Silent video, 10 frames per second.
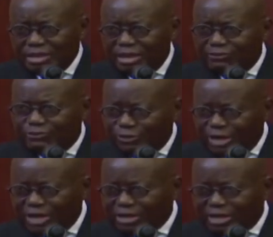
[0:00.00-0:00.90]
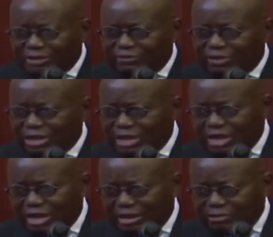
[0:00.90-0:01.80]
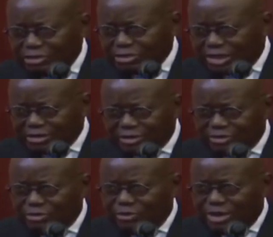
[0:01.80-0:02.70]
they feared that if they didn't get a result in